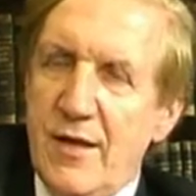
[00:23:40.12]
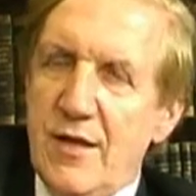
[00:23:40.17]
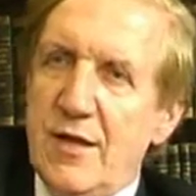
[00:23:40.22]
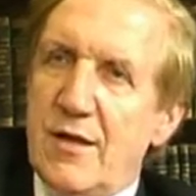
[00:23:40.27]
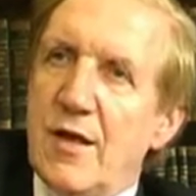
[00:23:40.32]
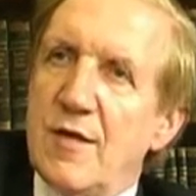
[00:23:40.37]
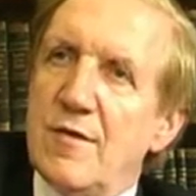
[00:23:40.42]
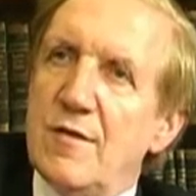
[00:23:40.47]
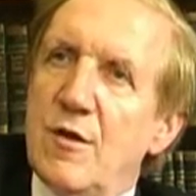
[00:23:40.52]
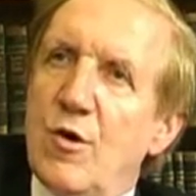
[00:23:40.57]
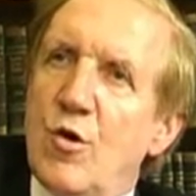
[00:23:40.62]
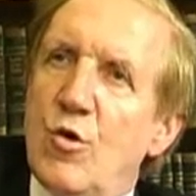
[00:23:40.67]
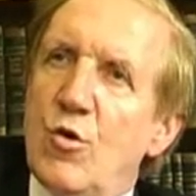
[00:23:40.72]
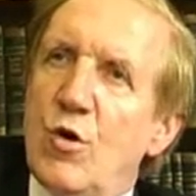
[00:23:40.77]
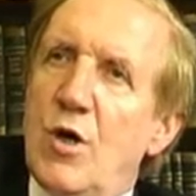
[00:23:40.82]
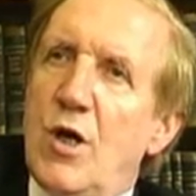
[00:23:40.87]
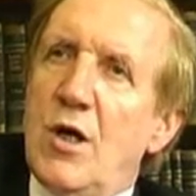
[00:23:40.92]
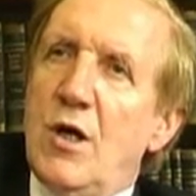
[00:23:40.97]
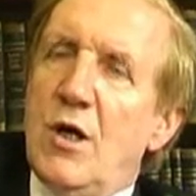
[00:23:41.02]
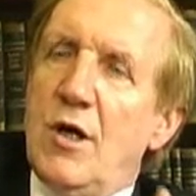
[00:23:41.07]
there's
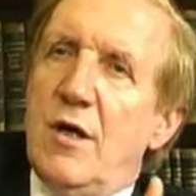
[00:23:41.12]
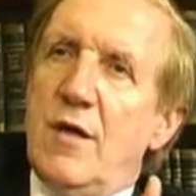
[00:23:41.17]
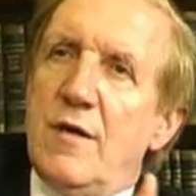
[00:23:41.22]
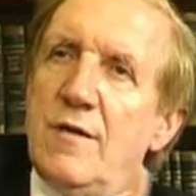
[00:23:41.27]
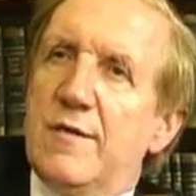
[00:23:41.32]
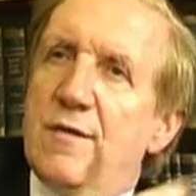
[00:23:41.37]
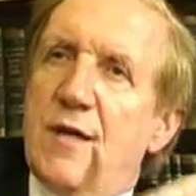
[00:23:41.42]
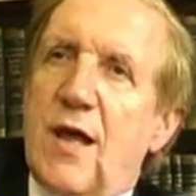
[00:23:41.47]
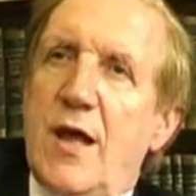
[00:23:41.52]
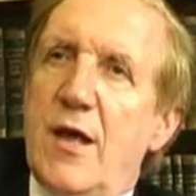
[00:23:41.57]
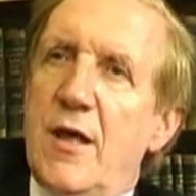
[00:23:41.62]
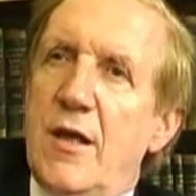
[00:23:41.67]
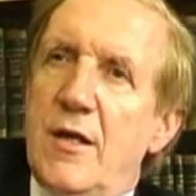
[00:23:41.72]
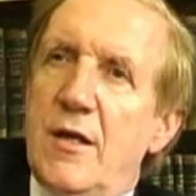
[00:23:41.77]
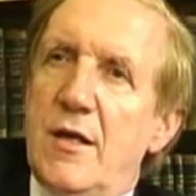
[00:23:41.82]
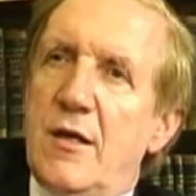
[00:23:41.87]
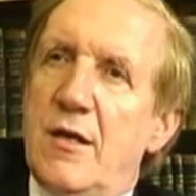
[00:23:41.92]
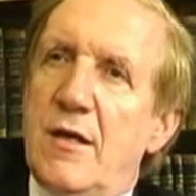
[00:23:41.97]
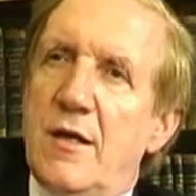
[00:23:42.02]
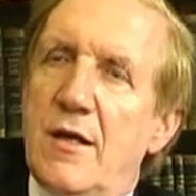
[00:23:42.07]
no
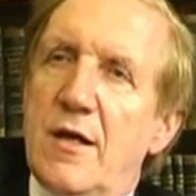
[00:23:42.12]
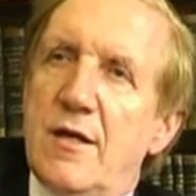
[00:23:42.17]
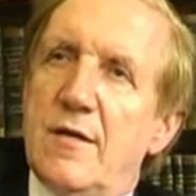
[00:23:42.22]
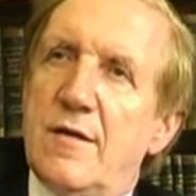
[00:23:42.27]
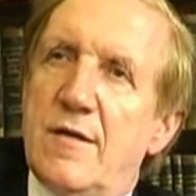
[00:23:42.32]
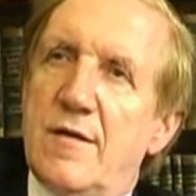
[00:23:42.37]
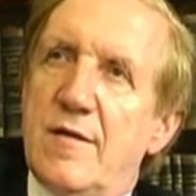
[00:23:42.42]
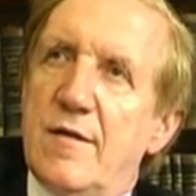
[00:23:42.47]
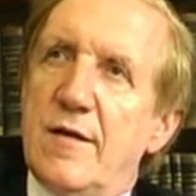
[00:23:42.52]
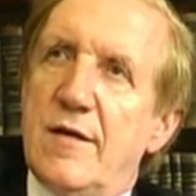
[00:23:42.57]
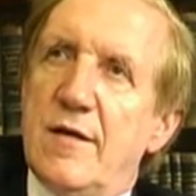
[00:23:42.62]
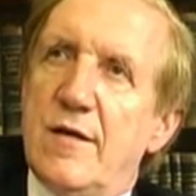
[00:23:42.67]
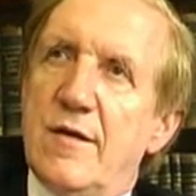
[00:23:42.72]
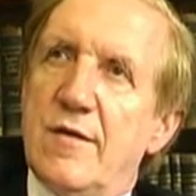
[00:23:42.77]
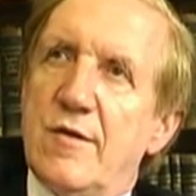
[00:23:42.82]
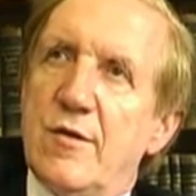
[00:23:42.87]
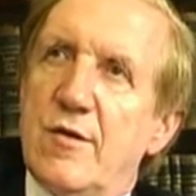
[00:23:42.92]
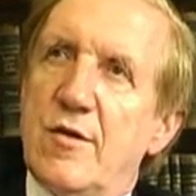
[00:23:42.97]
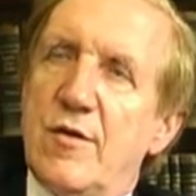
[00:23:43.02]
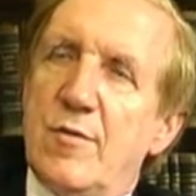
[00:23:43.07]
sign that,
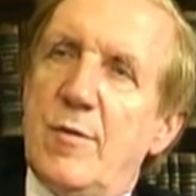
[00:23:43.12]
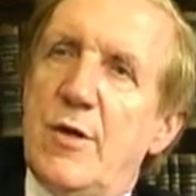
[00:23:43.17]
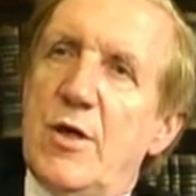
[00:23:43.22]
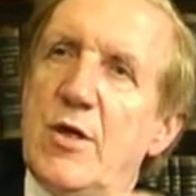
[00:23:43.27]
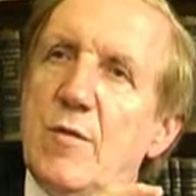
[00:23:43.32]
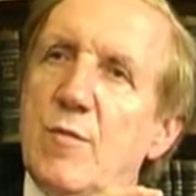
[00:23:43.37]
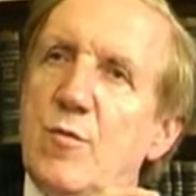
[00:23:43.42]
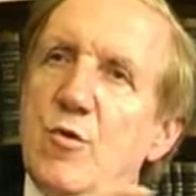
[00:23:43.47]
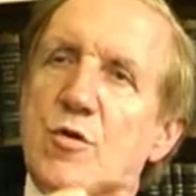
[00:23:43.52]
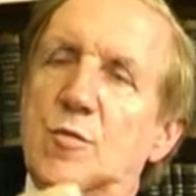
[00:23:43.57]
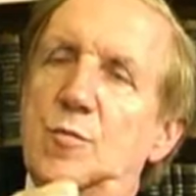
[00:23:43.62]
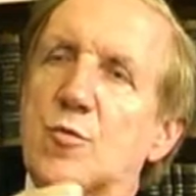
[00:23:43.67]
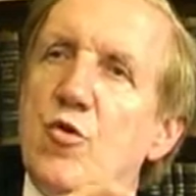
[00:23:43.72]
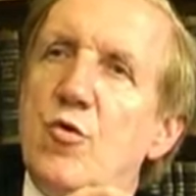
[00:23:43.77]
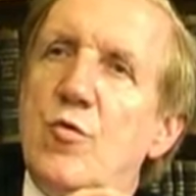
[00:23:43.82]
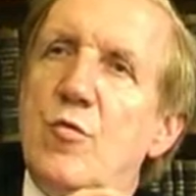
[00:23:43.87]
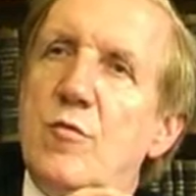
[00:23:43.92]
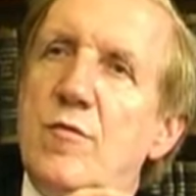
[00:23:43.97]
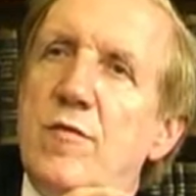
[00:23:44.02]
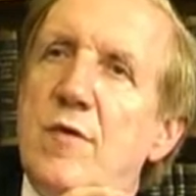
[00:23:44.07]
so to speak, would
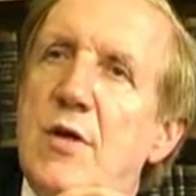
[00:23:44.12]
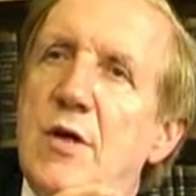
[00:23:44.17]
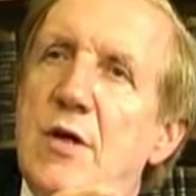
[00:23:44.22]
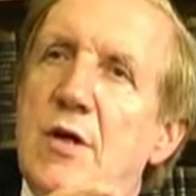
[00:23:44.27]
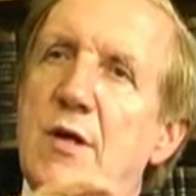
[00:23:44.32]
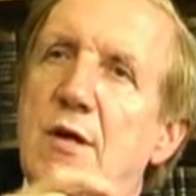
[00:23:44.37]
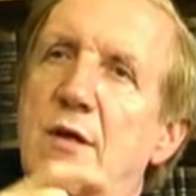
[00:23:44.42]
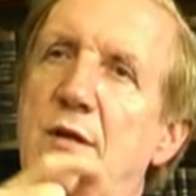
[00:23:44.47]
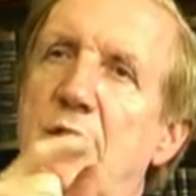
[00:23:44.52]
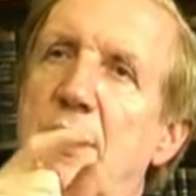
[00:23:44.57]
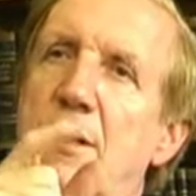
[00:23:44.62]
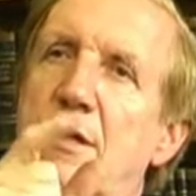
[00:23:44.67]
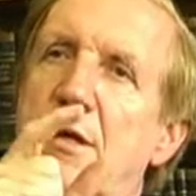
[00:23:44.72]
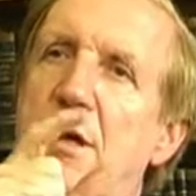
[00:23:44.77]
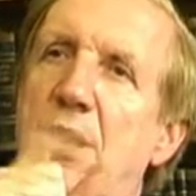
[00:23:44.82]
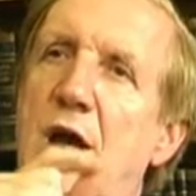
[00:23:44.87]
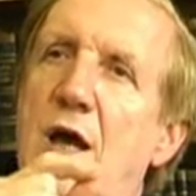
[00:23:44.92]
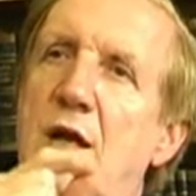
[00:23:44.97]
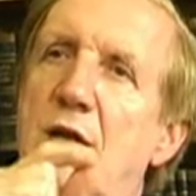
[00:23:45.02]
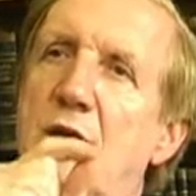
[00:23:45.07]
prove that
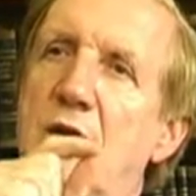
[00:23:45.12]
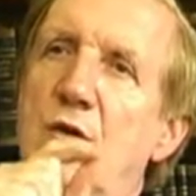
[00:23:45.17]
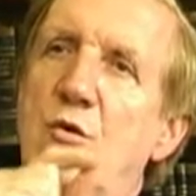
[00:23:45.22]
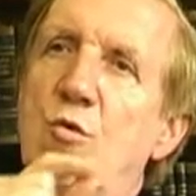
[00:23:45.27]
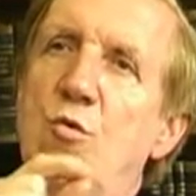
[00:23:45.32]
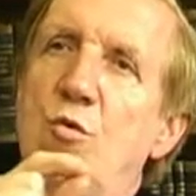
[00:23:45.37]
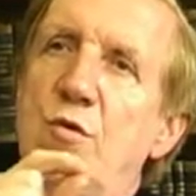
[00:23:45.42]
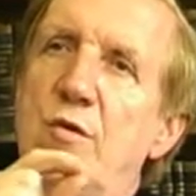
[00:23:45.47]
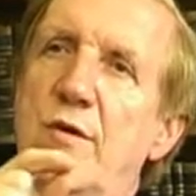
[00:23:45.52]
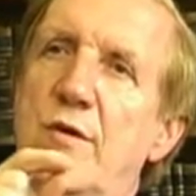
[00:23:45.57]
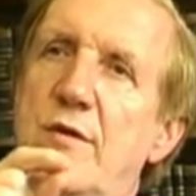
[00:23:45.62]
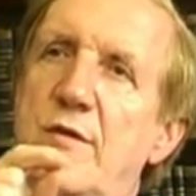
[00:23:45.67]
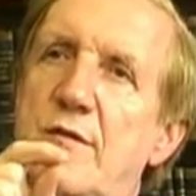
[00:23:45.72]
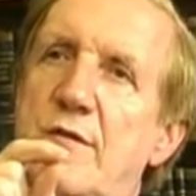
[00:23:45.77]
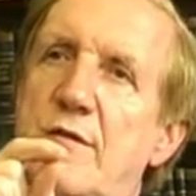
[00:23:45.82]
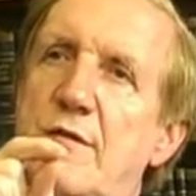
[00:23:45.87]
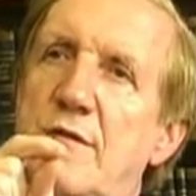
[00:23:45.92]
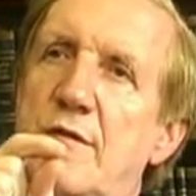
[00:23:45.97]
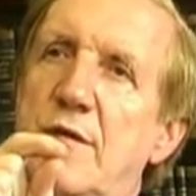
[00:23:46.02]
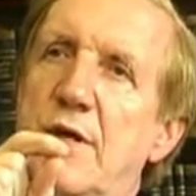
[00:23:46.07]
God
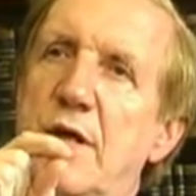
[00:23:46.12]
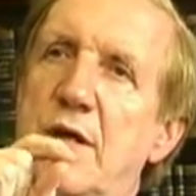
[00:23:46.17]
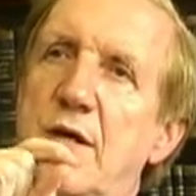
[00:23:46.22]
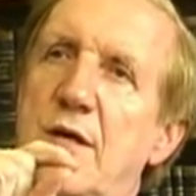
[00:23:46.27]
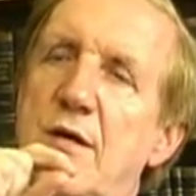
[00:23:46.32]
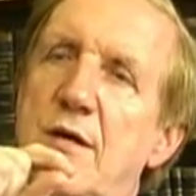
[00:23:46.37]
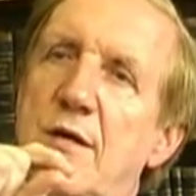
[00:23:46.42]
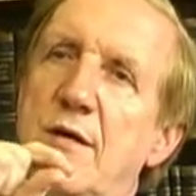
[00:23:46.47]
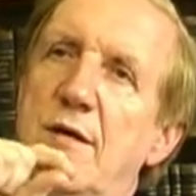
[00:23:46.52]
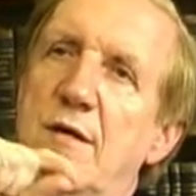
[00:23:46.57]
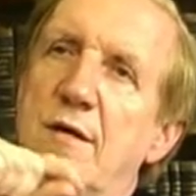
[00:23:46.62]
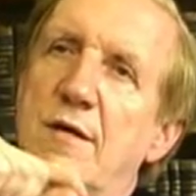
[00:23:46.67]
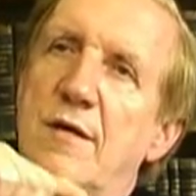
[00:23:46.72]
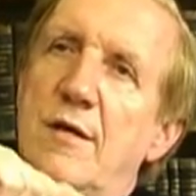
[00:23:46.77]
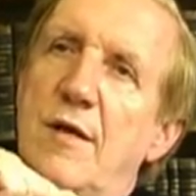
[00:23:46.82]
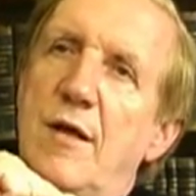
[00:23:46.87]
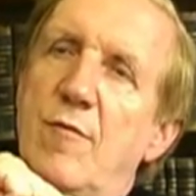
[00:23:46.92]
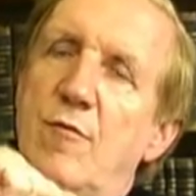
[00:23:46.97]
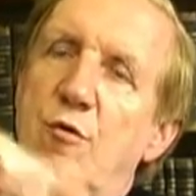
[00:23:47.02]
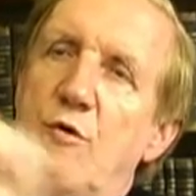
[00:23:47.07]
uses
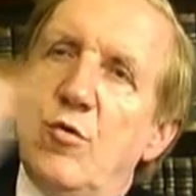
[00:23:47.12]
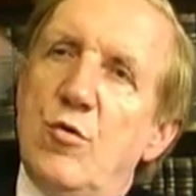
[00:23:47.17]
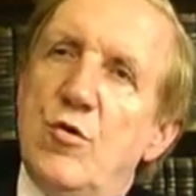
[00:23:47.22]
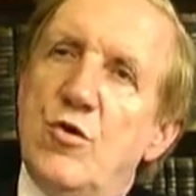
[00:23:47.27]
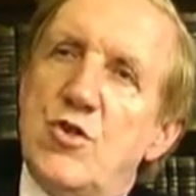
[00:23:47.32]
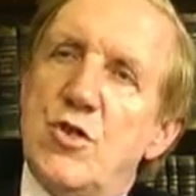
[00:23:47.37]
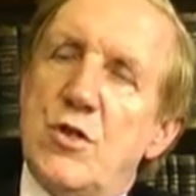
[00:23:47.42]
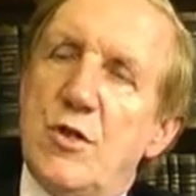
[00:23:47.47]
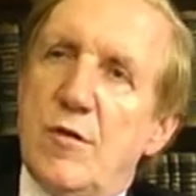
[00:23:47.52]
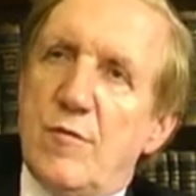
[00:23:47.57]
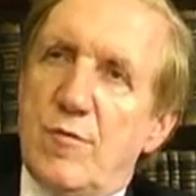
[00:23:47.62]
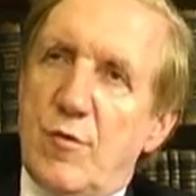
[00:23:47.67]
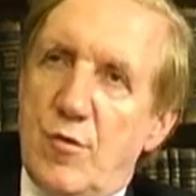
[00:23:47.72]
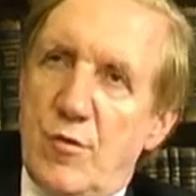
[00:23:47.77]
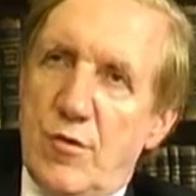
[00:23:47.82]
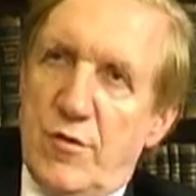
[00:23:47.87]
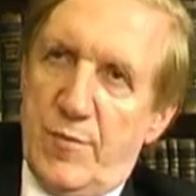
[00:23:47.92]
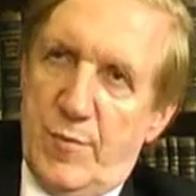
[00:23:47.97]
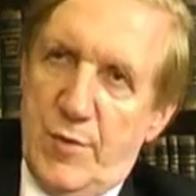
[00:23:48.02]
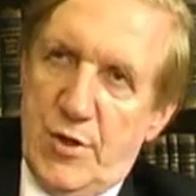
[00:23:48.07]
the evolution of
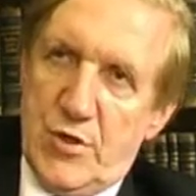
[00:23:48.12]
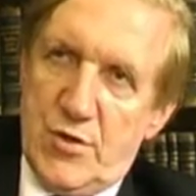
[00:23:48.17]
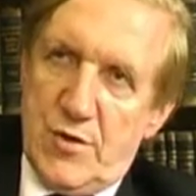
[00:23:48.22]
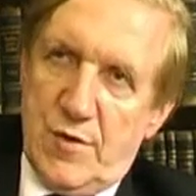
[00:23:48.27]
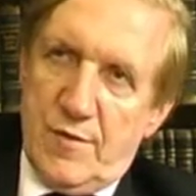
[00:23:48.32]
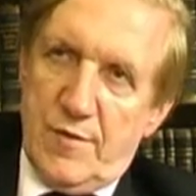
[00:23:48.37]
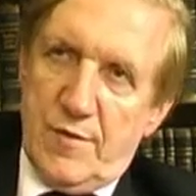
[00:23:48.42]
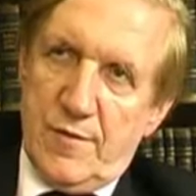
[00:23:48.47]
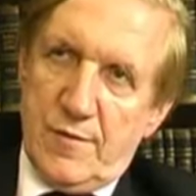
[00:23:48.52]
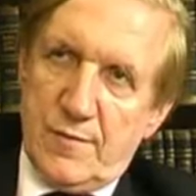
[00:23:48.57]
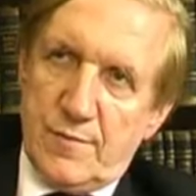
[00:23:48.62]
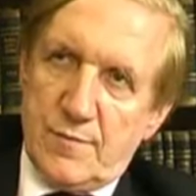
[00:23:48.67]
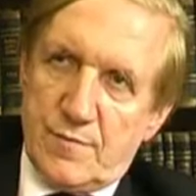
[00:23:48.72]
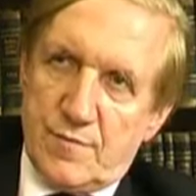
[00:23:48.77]
all species